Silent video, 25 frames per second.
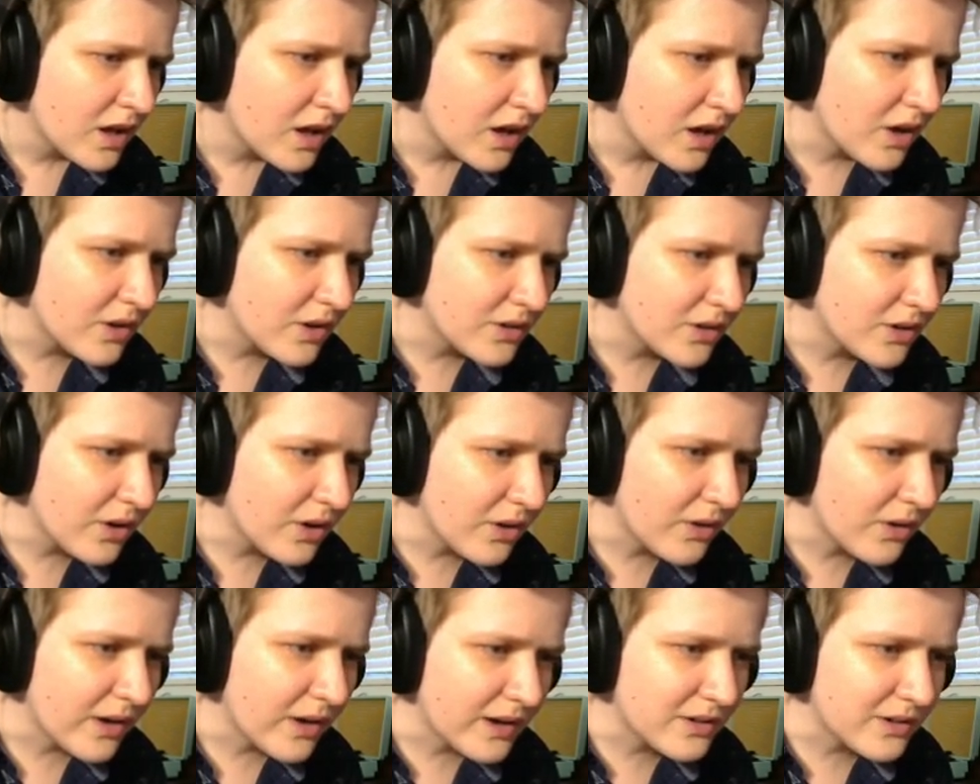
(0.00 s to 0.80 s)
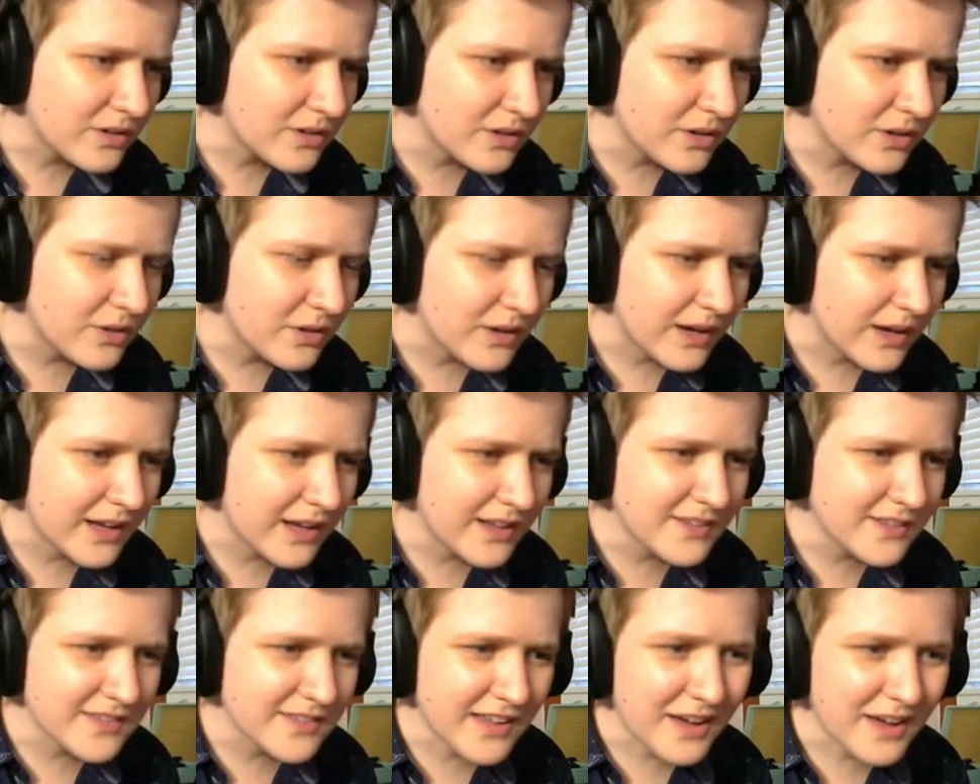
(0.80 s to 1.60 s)
Oh no, I don't know. I
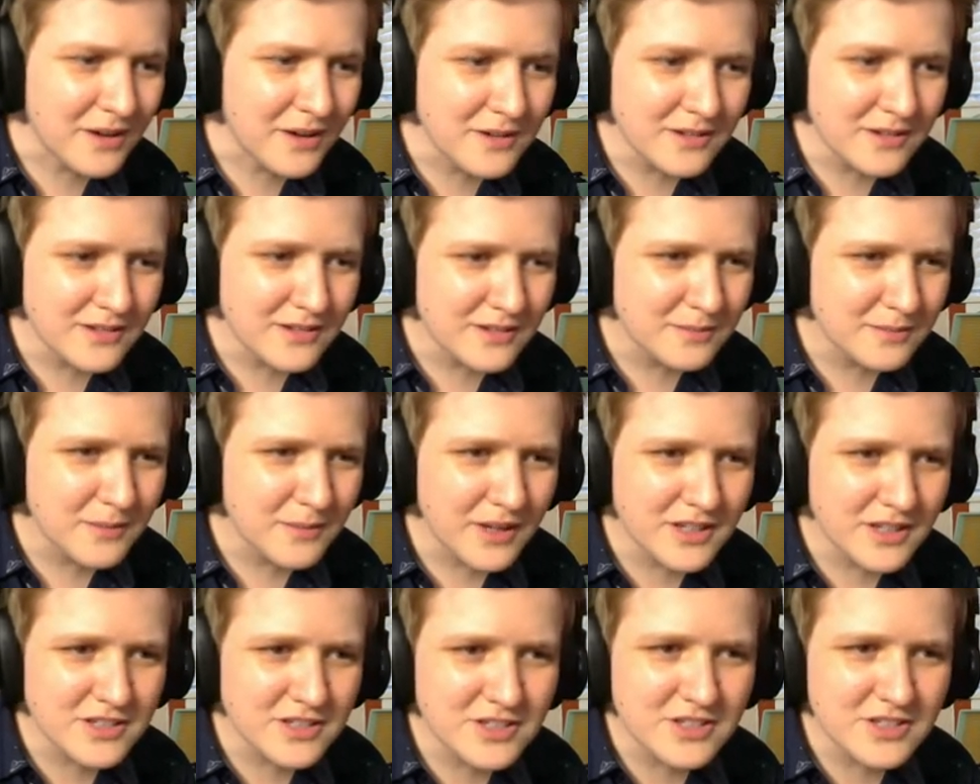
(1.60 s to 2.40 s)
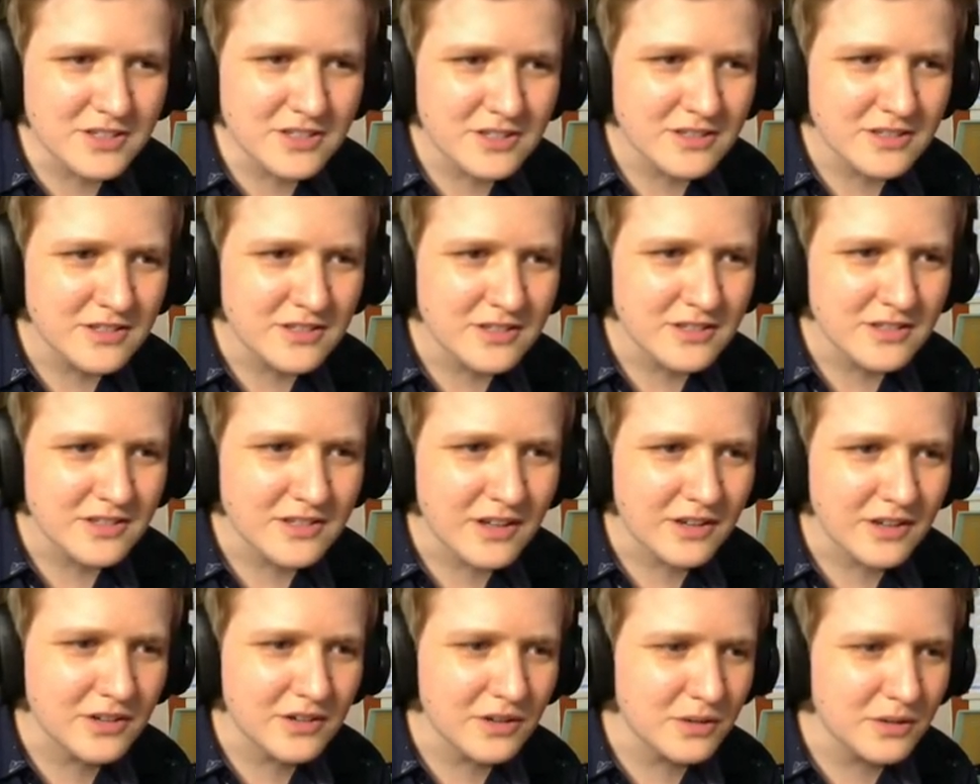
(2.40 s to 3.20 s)
guess that much?
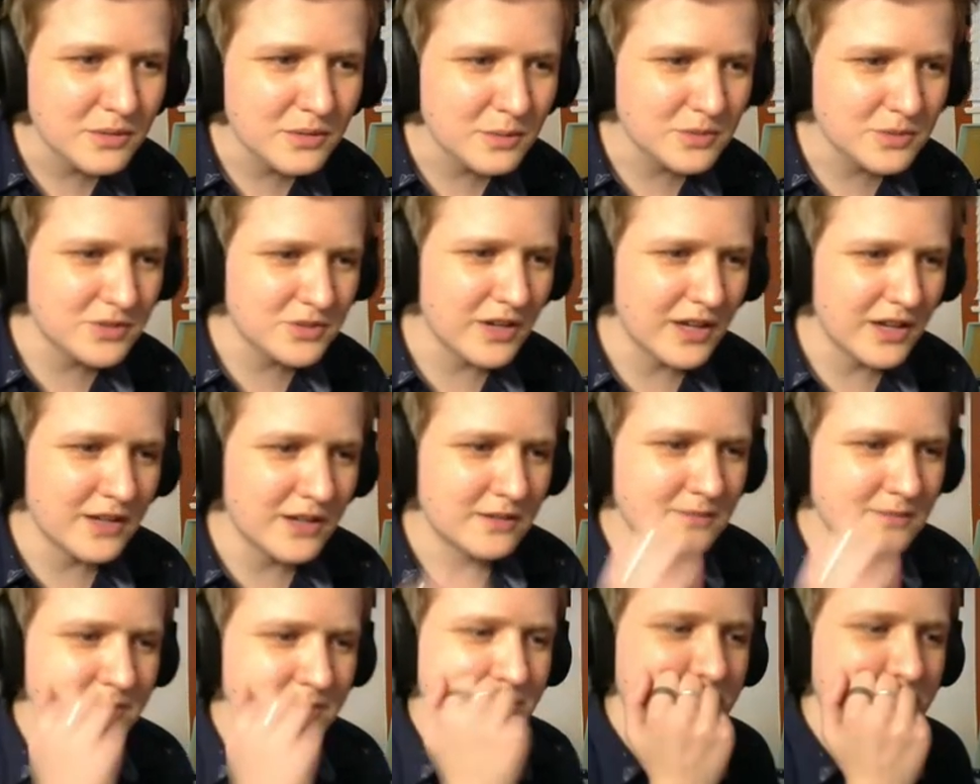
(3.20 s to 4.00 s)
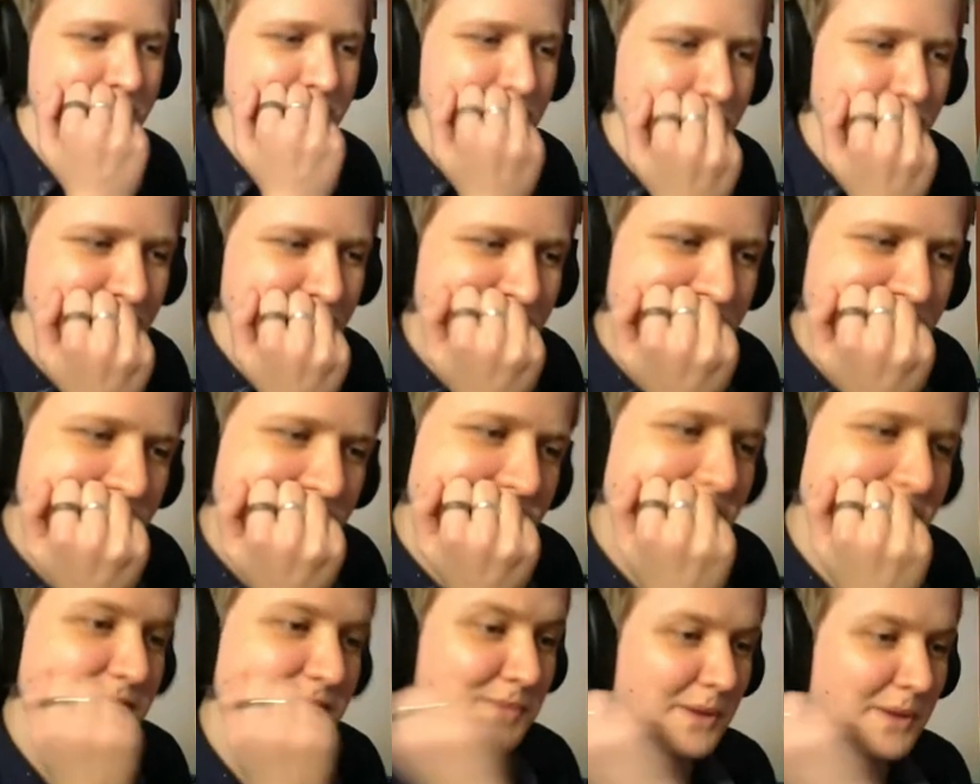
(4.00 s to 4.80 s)
I don't know. We'll try it.
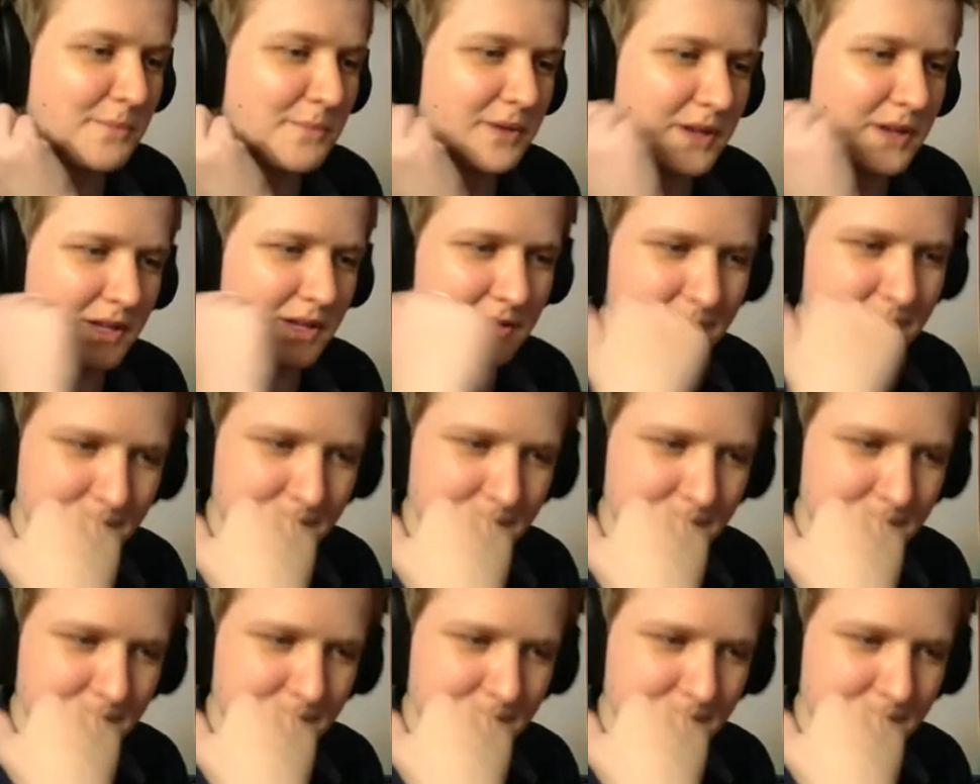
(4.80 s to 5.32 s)
This might be it.